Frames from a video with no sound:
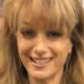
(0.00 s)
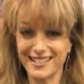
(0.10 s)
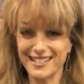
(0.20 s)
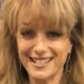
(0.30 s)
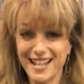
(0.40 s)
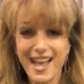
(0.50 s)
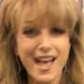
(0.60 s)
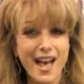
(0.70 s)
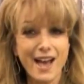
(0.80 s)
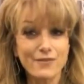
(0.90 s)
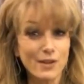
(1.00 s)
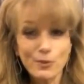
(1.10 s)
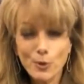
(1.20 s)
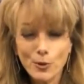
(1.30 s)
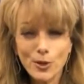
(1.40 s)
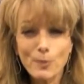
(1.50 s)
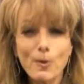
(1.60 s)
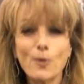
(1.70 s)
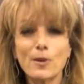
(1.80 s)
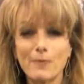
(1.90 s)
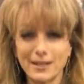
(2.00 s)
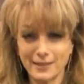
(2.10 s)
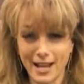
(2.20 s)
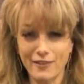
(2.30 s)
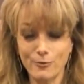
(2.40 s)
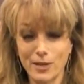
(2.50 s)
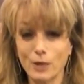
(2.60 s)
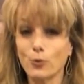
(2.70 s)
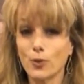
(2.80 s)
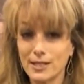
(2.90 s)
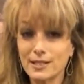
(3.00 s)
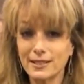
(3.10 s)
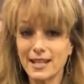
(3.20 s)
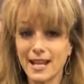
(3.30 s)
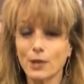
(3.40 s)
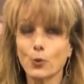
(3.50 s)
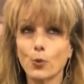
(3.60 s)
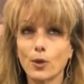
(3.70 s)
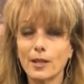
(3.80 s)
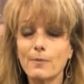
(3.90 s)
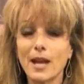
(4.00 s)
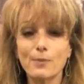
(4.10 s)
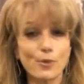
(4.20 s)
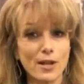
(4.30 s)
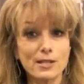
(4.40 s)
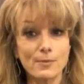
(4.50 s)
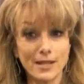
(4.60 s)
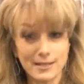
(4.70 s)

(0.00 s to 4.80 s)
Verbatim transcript: is I've never broken a bone in my life, but I recently had a really bad break to my